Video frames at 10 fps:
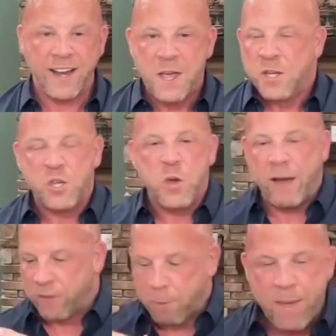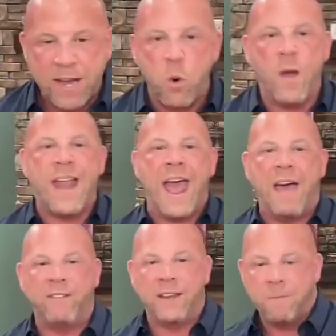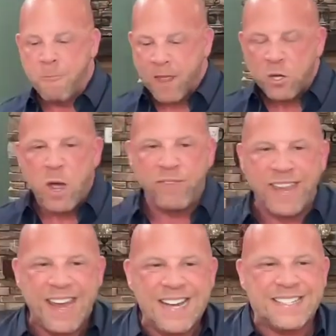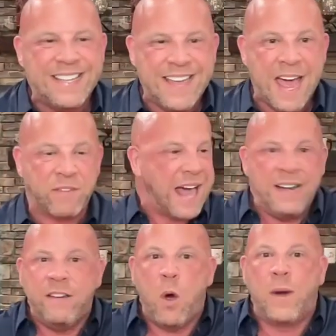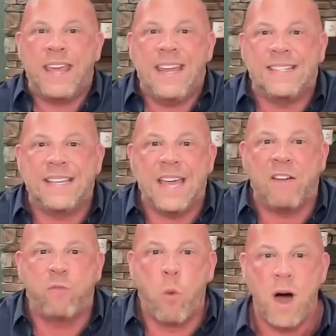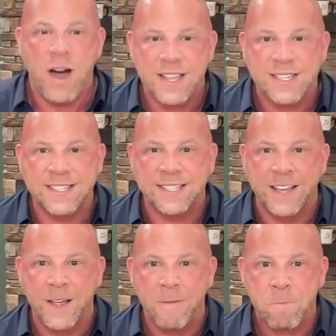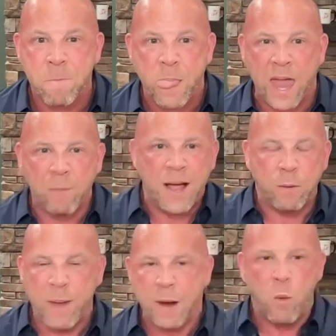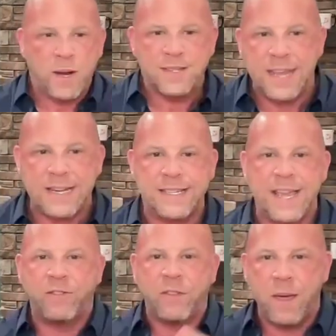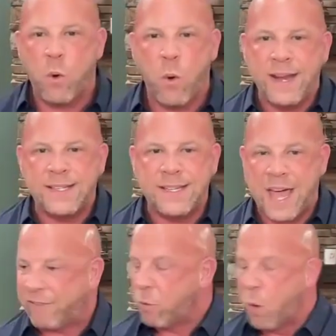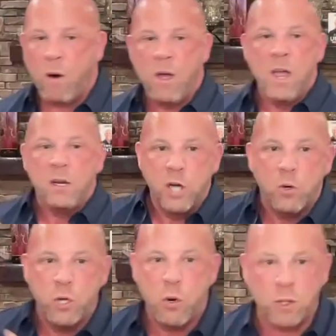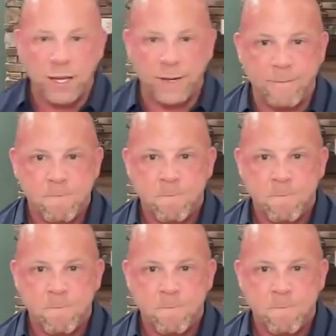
So you have the Bitcoin halving, you have the ETFs. I didn't even know what an ETF was. And I'm like, man, what is the ETF, the Bitcoin ETF? Well, go Google it.